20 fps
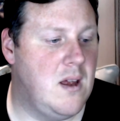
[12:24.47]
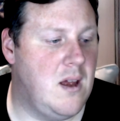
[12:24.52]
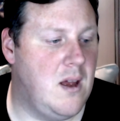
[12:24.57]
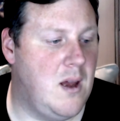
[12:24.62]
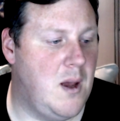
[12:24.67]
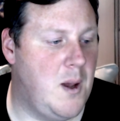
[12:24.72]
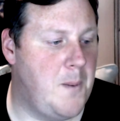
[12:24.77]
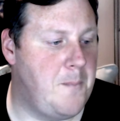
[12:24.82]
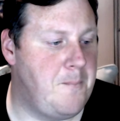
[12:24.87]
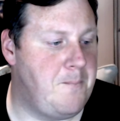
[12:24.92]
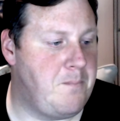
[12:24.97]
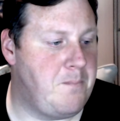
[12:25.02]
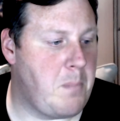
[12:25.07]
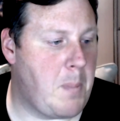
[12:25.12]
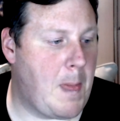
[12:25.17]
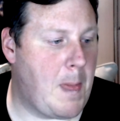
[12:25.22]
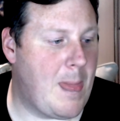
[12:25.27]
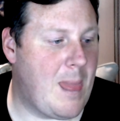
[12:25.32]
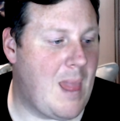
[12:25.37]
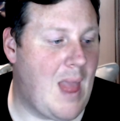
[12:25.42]

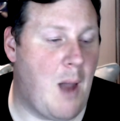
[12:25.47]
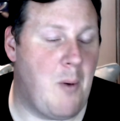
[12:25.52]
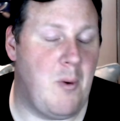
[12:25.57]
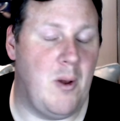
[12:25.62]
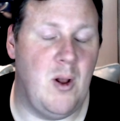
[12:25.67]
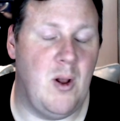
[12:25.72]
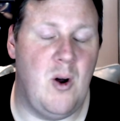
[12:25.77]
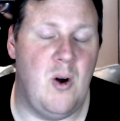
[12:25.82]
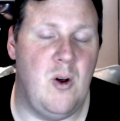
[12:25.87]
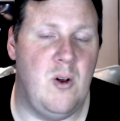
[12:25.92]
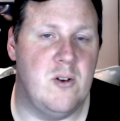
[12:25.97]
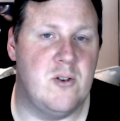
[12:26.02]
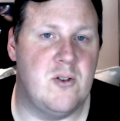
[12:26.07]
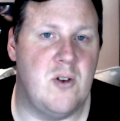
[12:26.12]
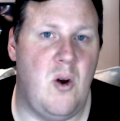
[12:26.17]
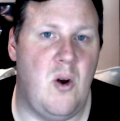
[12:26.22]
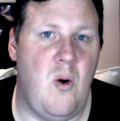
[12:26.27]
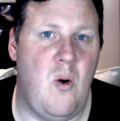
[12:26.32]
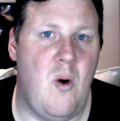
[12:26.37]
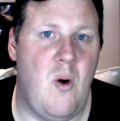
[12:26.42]
I will
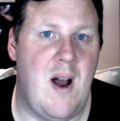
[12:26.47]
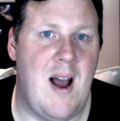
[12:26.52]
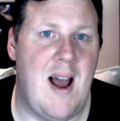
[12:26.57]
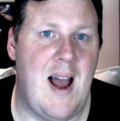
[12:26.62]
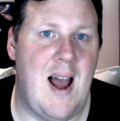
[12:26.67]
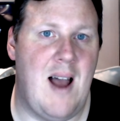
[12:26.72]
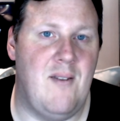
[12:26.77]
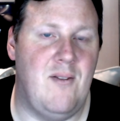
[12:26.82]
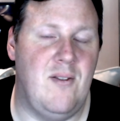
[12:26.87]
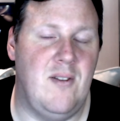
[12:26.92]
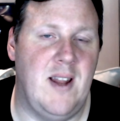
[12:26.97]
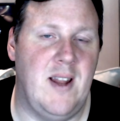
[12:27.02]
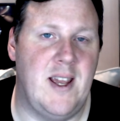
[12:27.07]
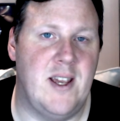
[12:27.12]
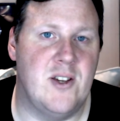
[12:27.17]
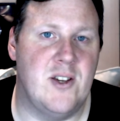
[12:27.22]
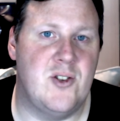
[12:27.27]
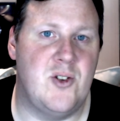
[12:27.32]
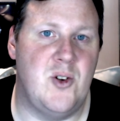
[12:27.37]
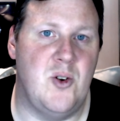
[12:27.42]
also have
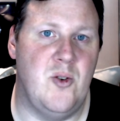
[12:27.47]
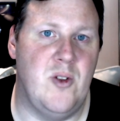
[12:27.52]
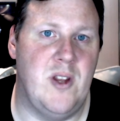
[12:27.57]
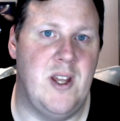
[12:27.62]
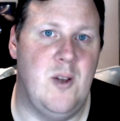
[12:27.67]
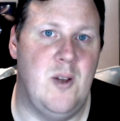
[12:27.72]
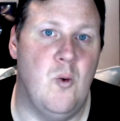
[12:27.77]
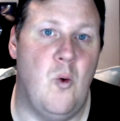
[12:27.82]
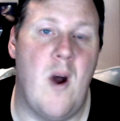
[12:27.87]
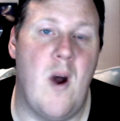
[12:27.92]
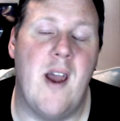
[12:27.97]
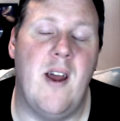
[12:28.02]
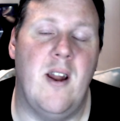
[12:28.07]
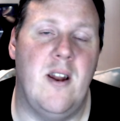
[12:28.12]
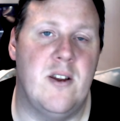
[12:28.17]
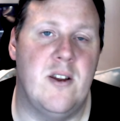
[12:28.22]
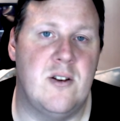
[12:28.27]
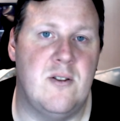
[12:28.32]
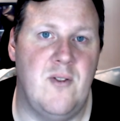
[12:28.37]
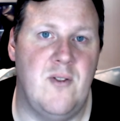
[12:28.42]
links to the
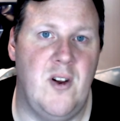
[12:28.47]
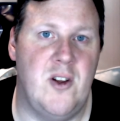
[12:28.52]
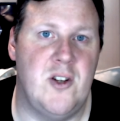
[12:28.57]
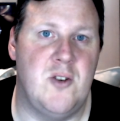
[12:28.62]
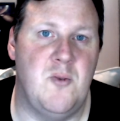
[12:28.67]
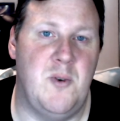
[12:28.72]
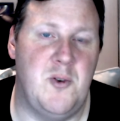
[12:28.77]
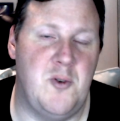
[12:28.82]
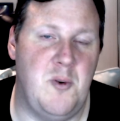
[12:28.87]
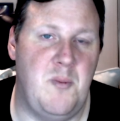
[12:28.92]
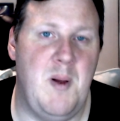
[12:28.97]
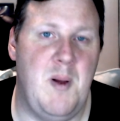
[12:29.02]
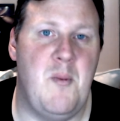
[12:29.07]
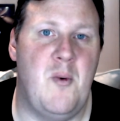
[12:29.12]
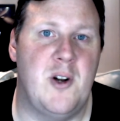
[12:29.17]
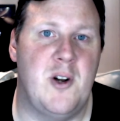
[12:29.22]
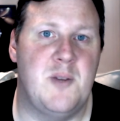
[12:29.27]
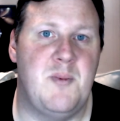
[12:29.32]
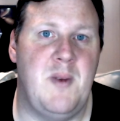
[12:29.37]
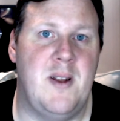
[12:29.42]
wireless version, which are a bit
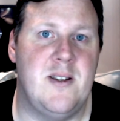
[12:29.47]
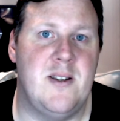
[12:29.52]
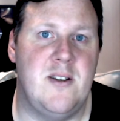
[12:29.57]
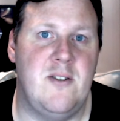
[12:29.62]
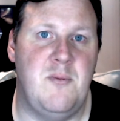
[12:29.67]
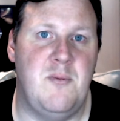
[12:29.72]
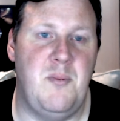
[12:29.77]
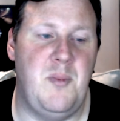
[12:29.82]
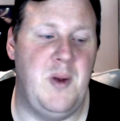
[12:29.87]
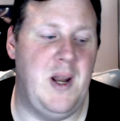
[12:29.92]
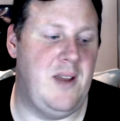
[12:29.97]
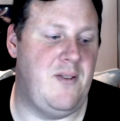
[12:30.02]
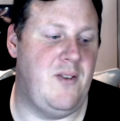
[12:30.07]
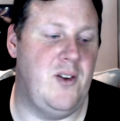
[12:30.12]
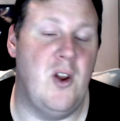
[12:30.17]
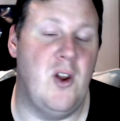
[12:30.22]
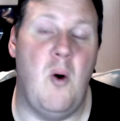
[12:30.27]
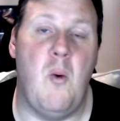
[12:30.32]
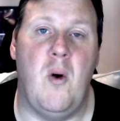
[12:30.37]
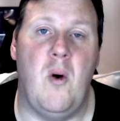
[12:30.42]
more expensive, but if
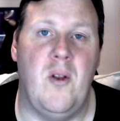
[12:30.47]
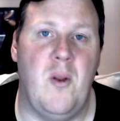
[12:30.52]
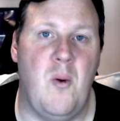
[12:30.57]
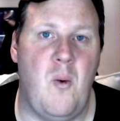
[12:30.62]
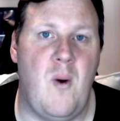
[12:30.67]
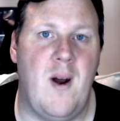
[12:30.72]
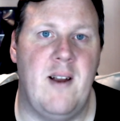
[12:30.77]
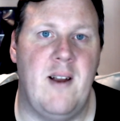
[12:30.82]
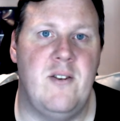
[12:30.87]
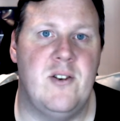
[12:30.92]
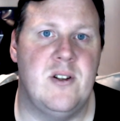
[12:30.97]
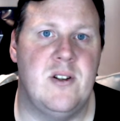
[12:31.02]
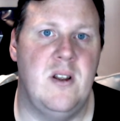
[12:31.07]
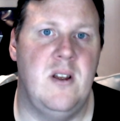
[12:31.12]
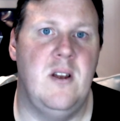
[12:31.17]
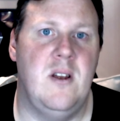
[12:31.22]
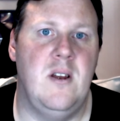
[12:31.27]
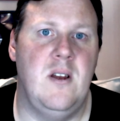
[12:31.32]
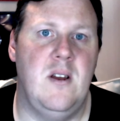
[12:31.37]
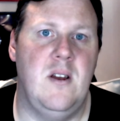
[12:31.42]
you don't want the wires,
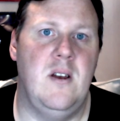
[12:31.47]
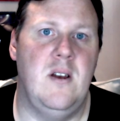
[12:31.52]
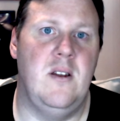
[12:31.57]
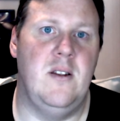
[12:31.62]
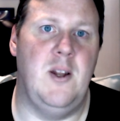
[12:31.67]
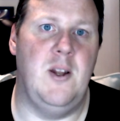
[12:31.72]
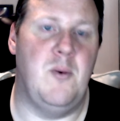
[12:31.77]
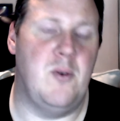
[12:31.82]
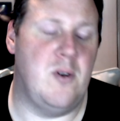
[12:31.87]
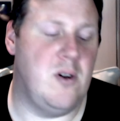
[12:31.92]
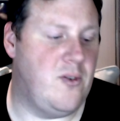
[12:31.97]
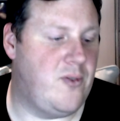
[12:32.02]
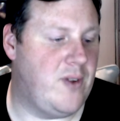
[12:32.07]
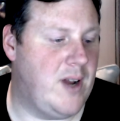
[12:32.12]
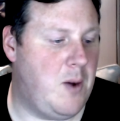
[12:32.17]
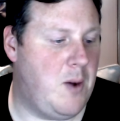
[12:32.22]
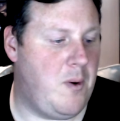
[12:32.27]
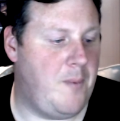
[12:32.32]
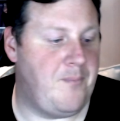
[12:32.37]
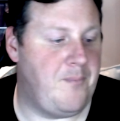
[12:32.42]
then we'll go for
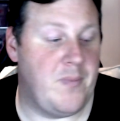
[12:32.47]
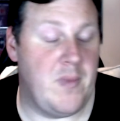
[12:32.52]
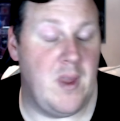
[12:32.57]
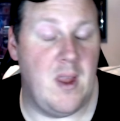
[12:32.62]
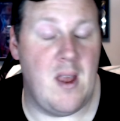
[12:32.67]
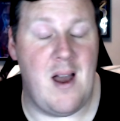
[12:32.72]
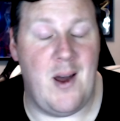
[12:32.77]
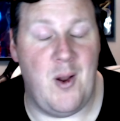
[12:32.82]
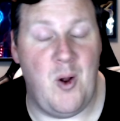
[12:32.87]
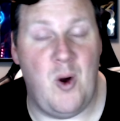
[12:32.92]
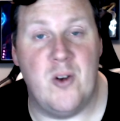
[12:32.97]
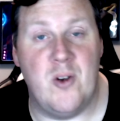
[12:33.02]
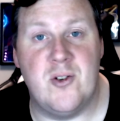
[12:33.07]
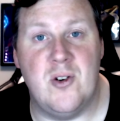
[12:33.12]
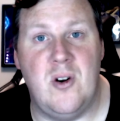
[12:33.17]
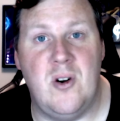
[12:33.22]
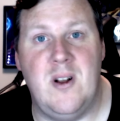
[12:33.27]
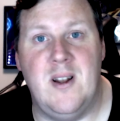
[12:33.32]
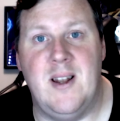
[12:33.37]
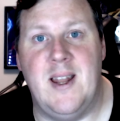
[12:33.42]
that one. And
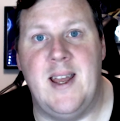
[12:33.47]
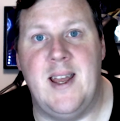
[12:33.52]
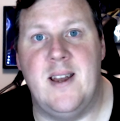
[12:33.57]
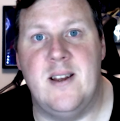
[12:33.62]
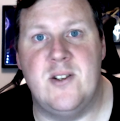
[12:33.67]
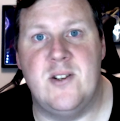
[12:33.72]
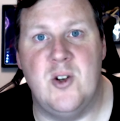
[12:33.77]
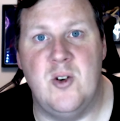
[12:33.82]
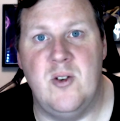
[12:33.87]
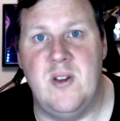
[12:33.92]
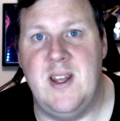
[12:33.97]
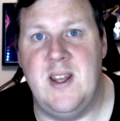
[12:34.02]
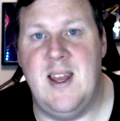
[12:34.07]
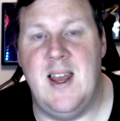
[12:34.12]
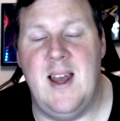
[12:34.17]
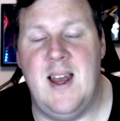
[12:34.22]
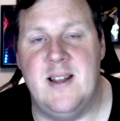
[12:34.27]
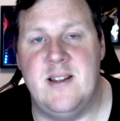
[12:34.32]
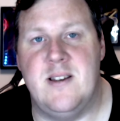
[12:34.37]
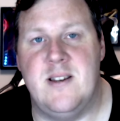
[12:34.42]
also a link to the
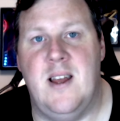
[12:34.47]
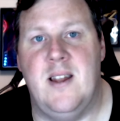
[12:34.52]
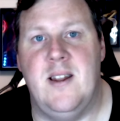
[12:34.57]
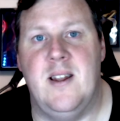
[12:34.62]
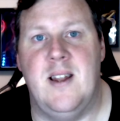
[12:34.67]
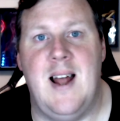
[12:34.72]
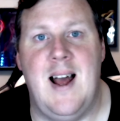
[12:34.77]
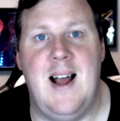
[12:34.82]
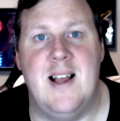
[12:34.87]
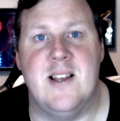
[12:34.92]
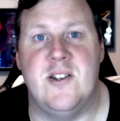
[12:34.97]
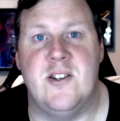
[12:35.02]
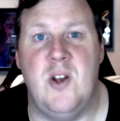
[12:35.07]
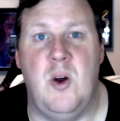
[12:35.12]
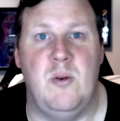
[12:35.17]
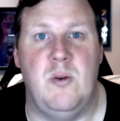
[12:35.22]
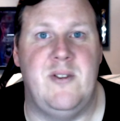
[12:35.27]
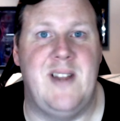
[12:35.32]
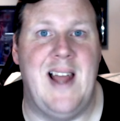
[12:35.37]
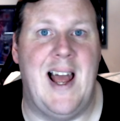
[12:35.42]
headset that has
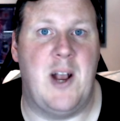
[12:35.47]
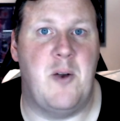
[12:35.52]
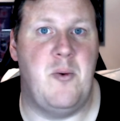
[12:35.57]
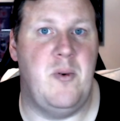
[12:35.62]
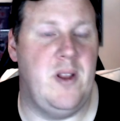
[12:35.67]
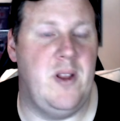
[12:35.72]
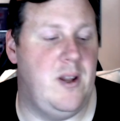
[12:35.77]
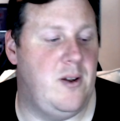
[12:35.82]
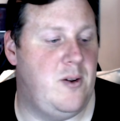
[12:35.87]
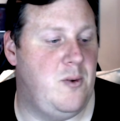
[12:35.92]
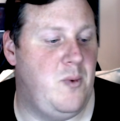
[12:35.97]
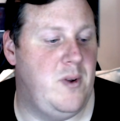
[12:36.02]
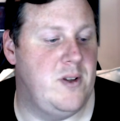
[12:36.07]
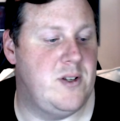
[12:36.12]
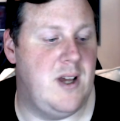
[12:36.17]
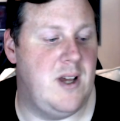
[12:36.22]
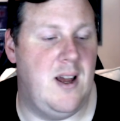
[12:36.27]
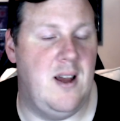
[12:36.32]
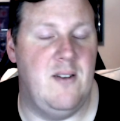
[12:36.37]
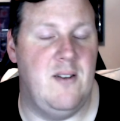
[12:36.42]
no DAC with it,
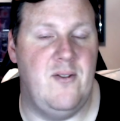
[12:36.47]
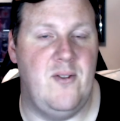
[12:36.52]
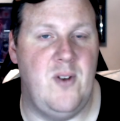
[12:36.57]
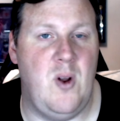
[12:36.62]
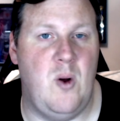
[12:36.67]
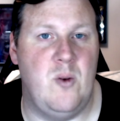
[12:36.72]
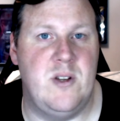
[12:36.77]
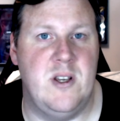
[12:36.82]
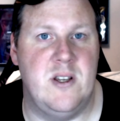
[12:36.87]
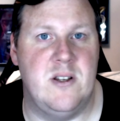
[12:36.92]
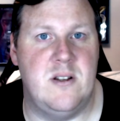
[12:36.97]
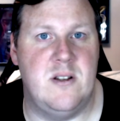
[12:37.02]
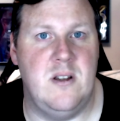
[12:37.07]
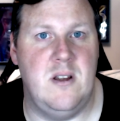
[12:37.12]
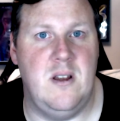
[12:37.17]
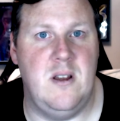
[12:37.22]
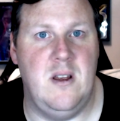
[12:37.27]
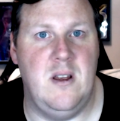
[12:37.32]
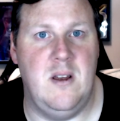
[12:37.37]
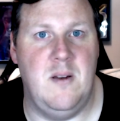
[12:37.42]
which I have noticed
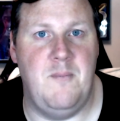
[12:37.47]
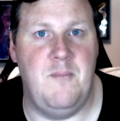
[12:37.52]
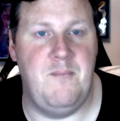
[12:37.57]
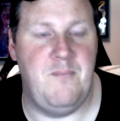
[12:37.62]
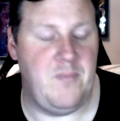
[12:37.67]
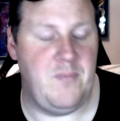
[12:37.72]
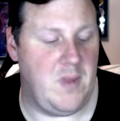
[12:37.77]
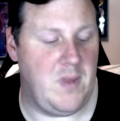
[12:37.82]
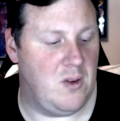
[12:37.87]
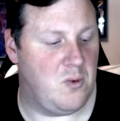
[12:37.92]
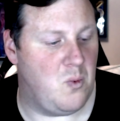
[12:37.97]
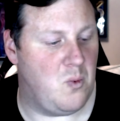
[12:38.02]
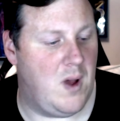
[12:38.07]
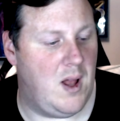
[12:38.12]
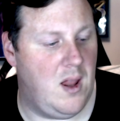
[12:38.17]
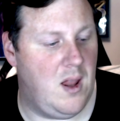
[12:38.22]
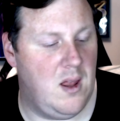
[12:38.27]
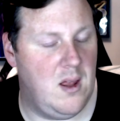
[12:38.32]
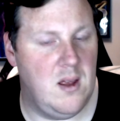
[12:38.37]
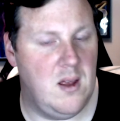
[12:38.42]
as
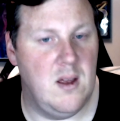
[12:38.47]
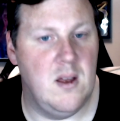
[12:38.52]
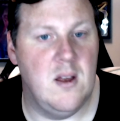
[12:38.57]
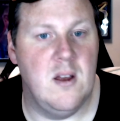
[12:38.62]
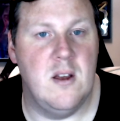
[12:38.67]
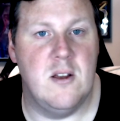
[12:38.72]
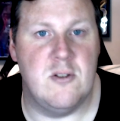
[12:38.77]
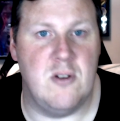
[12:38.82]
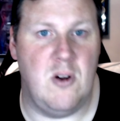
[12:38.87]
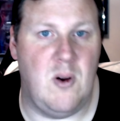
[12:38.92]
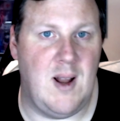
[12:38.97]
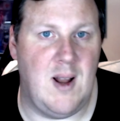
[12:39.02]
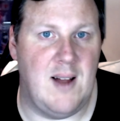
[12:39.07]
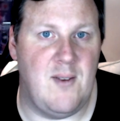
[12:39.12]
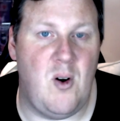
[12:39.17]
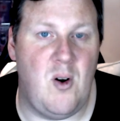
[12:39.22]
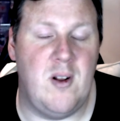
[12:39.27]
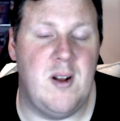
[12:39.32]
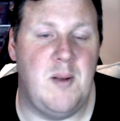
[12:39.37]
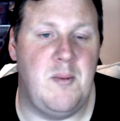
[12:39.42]
well. So I'll
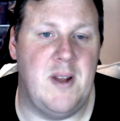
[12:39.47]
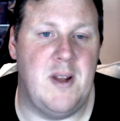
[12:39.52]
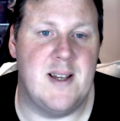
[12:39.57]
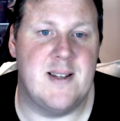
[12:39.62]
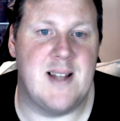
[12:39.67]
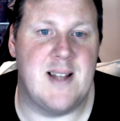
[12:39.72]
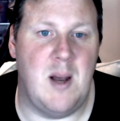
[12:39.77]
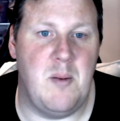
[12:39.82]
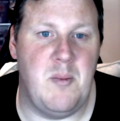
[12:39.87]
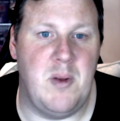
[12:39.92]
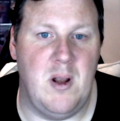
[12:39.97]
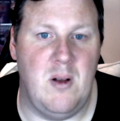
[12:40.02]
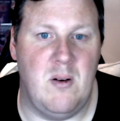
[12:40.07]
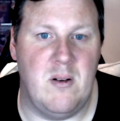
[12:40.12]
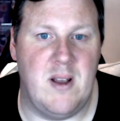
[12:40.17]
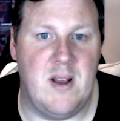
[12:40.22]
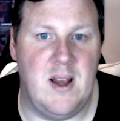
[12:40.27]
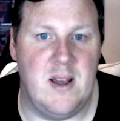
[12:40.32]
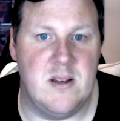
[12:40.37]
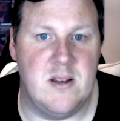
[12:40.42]
have all them links down
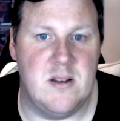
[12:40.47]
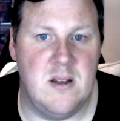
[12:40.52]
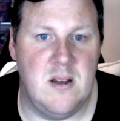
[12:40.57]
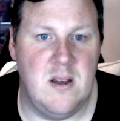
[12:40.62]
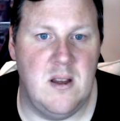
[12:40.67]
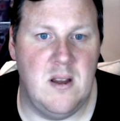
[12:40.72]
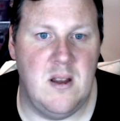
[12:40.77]
below, guys.